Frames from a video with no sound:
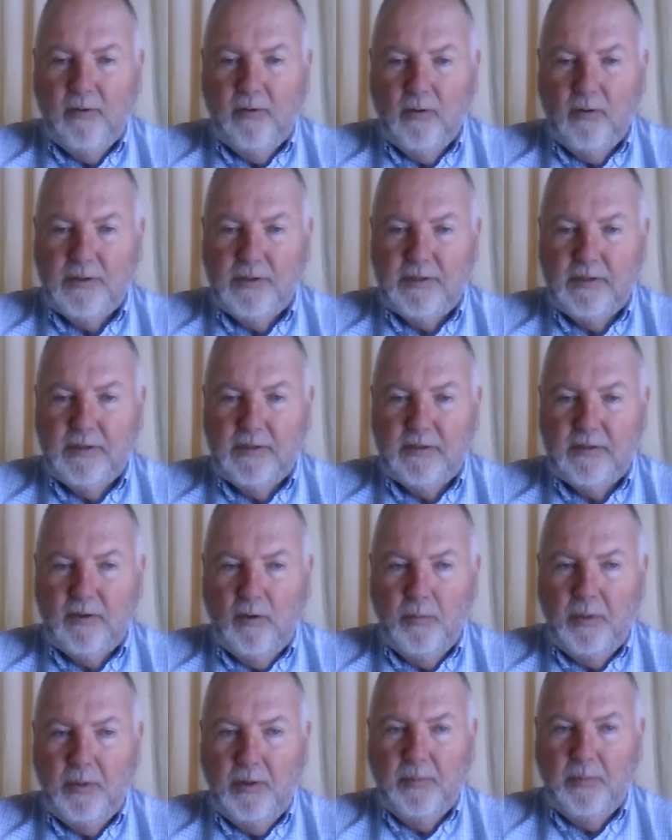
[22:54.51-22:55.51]
horses,
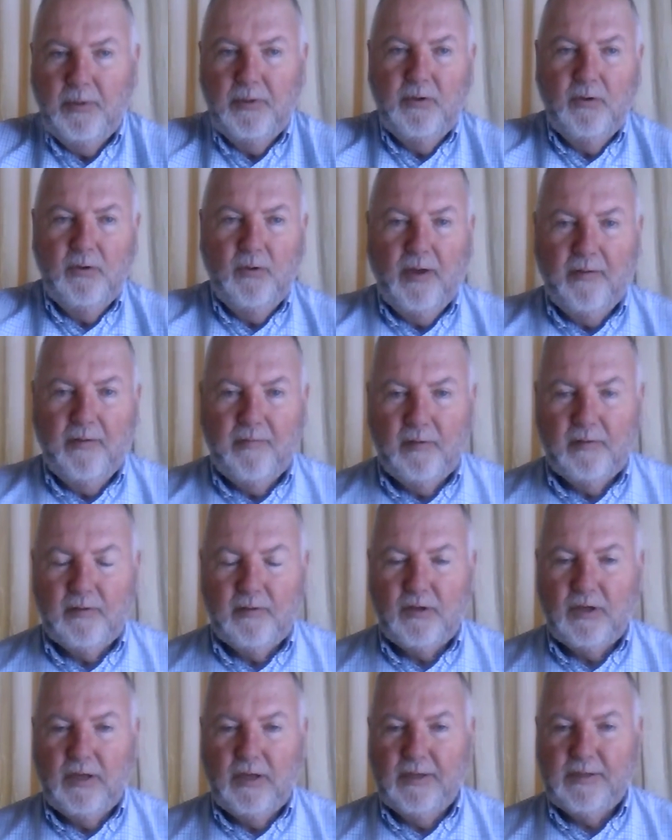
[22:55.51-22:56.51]
so people do have a
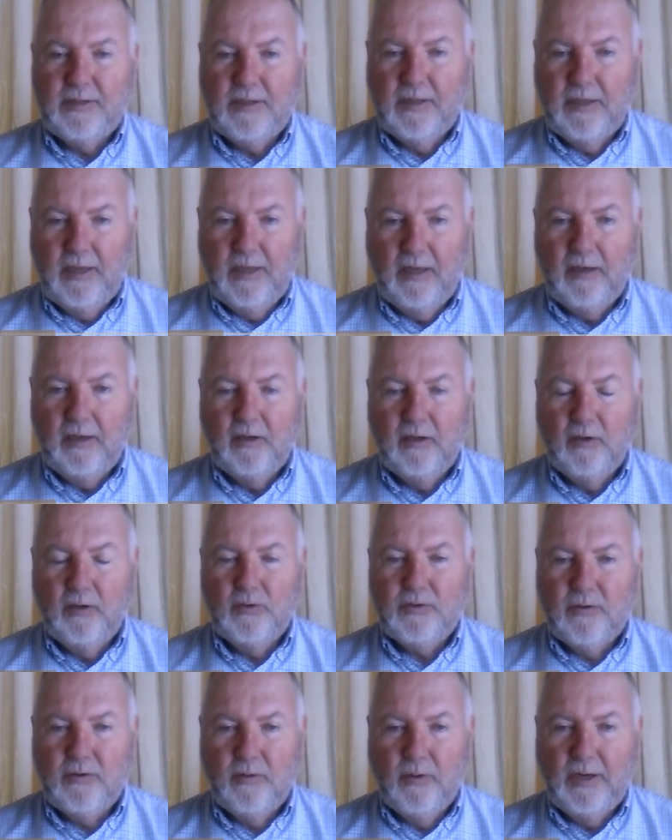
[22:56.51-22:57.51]
chance to get
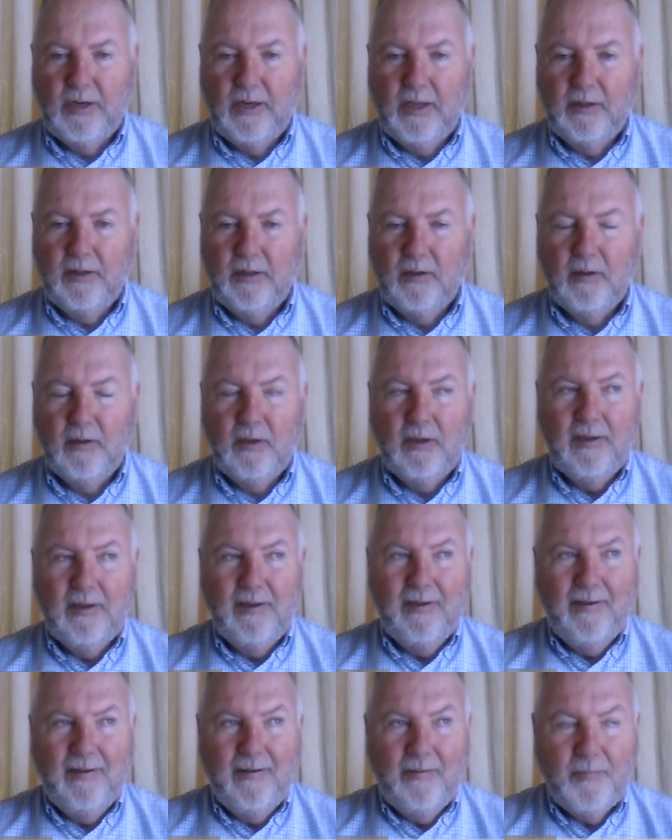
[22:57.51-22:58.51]
used to it. And
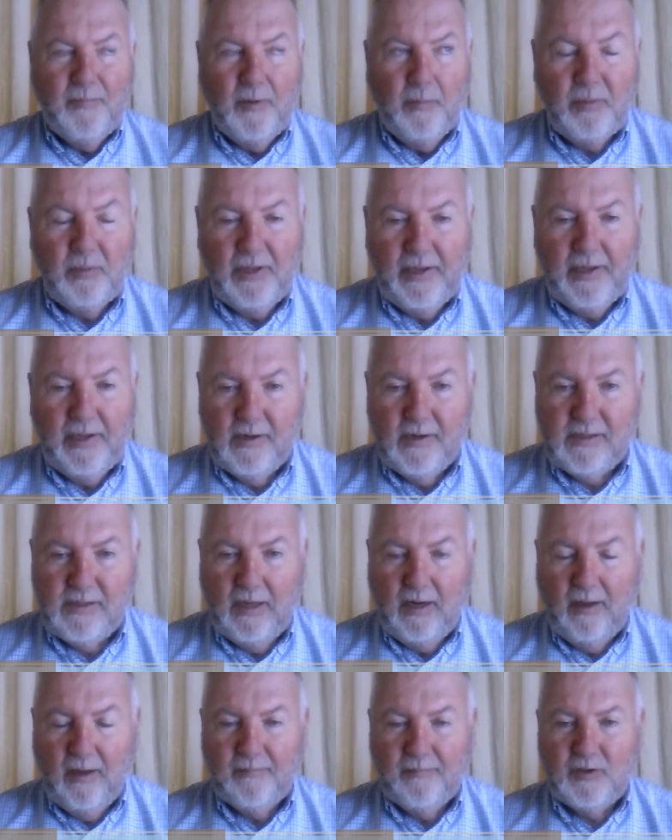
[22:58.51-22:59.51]
the players
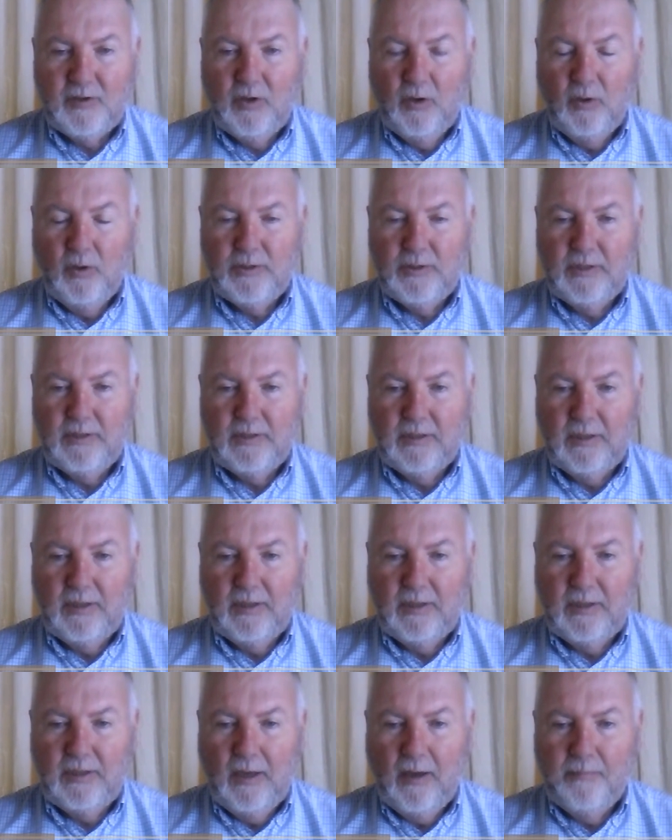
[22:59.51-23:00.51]
that I've chosen to
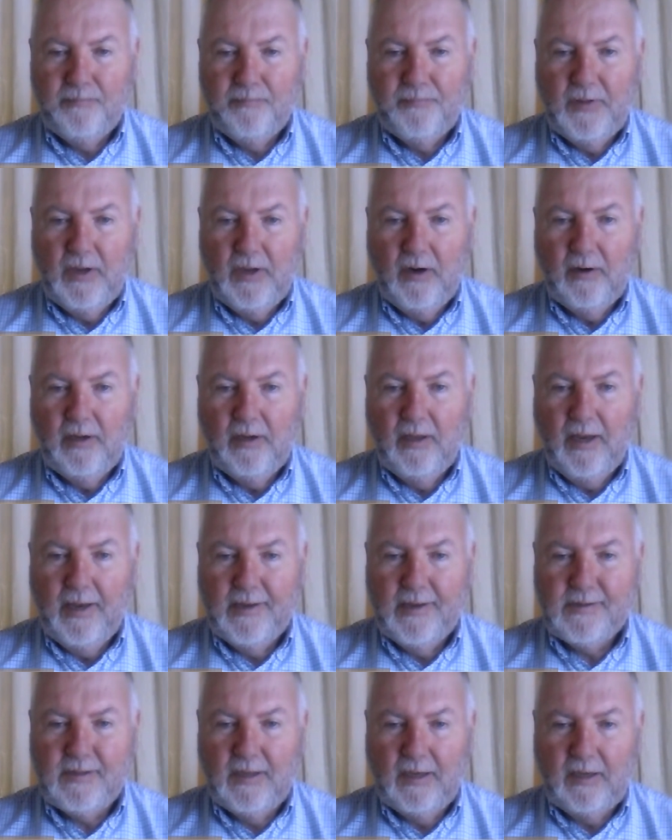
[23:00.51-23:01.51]
come are
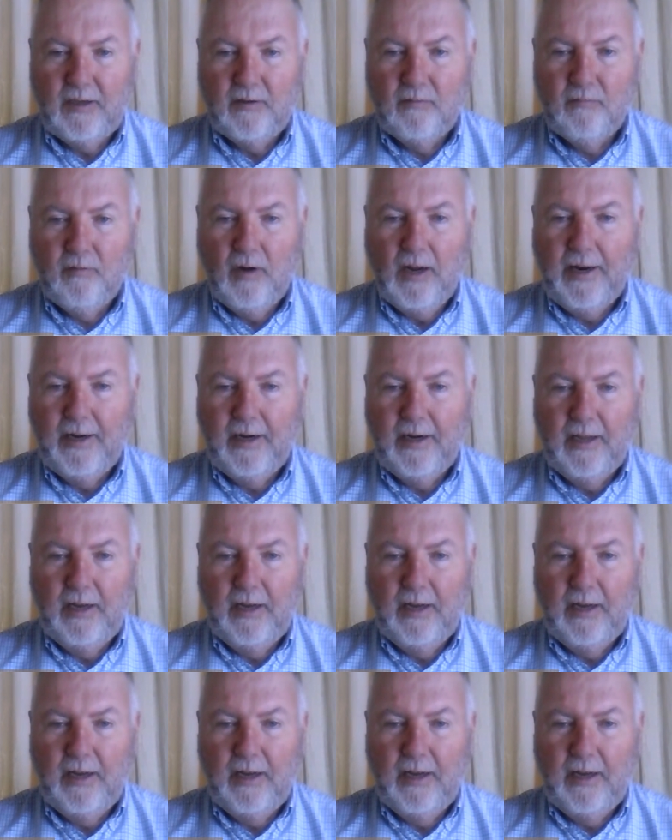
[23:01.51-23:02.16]
guys that can ride